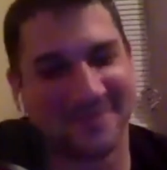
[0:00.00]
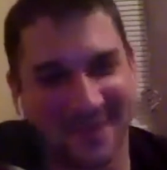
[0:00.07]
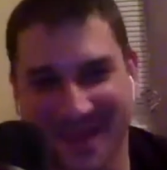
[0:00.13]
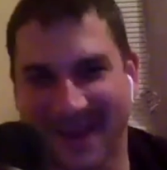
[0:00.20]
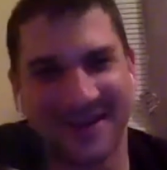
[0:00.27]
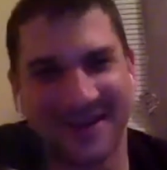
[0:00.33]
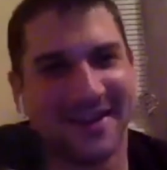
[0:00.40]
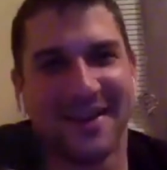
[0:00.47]

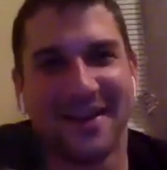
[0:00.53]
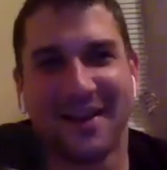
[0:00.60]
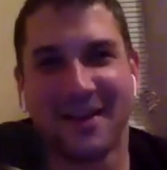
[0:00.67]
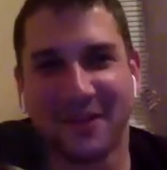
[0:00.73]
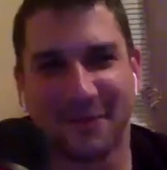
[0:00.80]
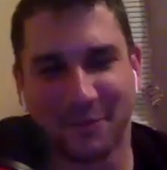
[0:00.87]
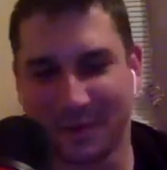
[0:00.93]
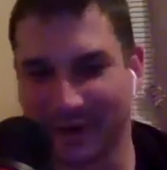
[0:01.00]
Man,
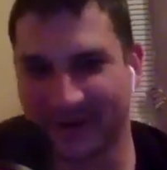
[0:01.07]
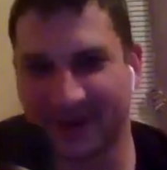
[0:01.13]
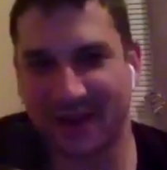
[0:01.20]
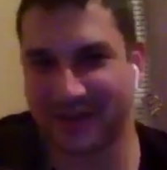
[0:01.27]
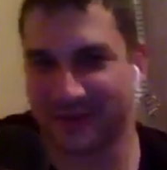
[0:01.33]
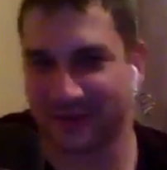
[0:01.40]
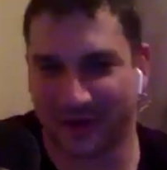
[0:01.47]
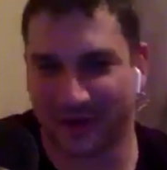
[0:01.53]

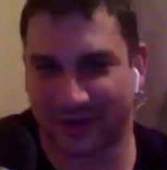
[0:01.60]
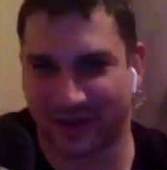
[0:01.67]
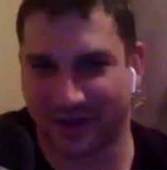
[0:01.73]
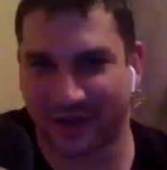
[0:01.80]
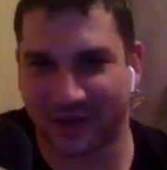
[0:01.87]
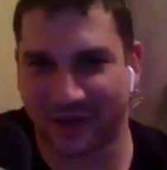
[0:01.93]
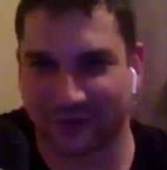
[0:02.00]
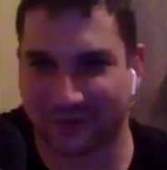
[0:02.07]
when
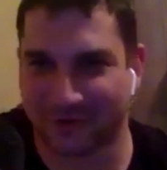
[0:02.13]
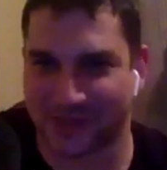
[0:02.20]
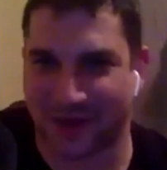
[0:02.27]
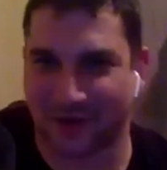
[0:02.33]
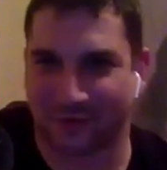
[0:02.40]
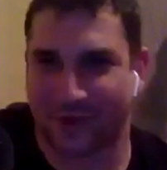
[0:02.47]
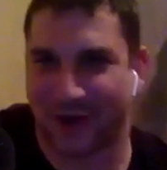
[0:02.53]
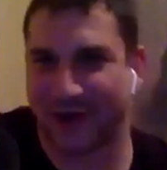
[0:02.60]
King Kong throws
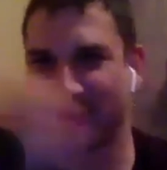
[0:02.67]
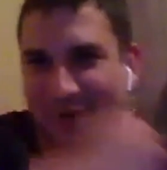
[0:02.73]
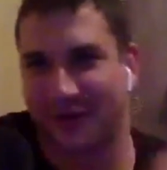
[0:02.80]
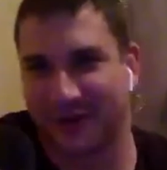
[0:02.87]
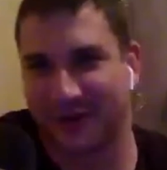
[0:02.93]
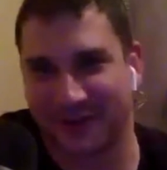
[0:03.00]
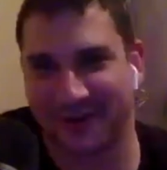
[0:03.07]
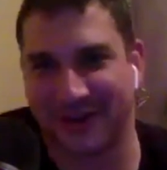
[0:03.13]
that right
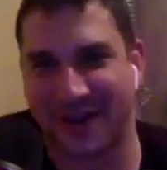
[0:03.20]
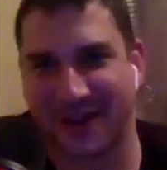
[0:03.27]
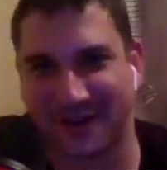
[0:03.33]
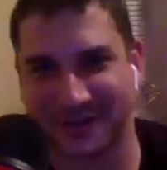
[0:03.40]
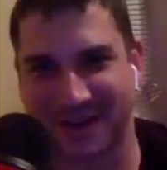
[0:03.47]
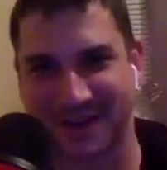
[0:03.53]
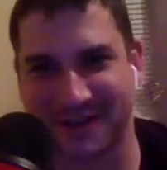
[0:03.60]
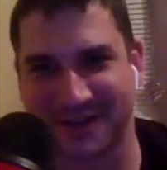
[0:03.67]
hook,
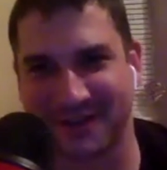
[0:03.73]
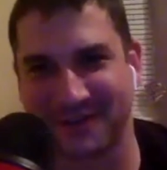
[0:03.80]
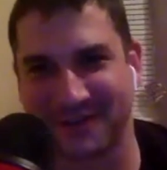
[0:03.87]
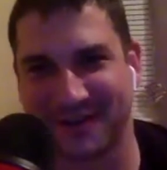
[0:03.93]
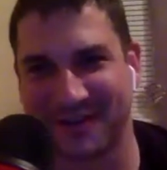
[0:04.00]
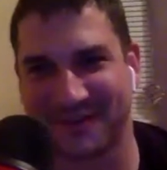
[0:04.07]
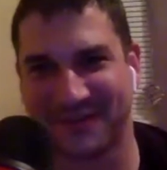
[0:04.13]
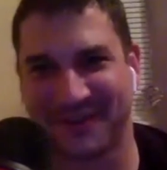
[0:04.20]
nails Godzilla
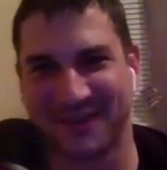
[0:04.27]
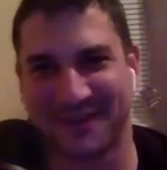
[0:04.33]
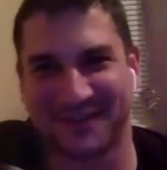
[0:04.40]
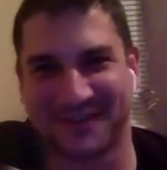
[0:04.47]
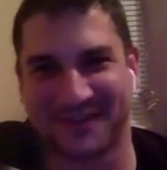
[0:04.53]
right in the face.